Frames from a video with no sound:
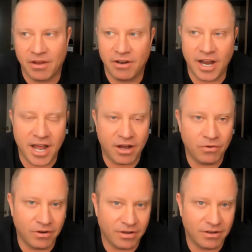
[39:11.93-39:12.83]

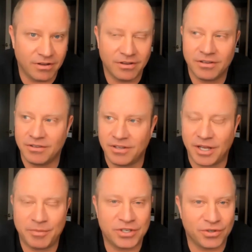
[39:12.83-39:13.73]
Now, I
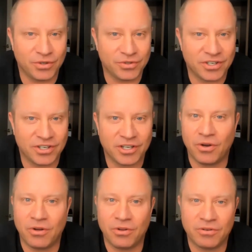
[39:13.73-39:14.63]
bet you those are going to be
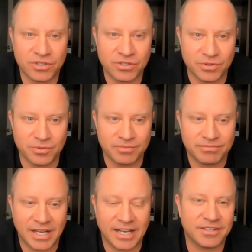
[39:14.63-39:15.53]
all over Zoom.
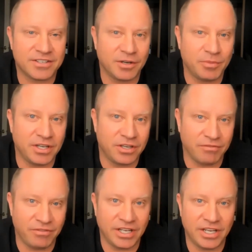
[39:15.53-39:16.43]
And it's going to be
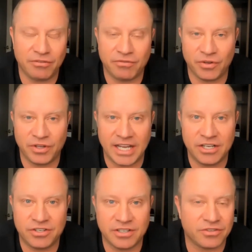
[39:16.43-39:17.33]
convenient for the
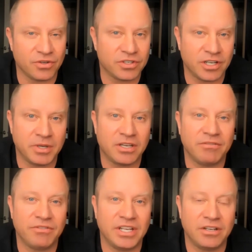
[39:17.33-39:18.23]
agent. It's also going to be
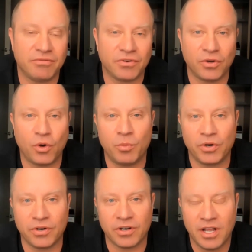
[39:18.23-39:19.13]
convenient for the
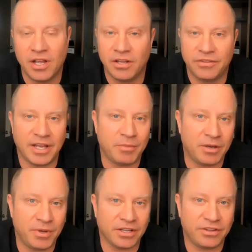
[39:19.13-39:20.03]
homeowner. They may
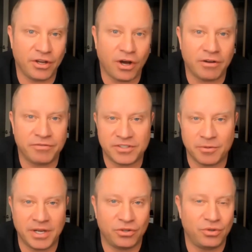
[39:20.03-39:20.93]
be at the office. They
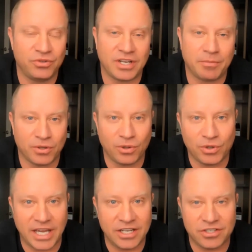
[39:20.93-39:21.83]
may have two separate
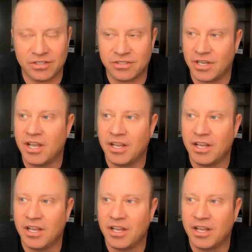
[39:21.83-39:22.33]
locations.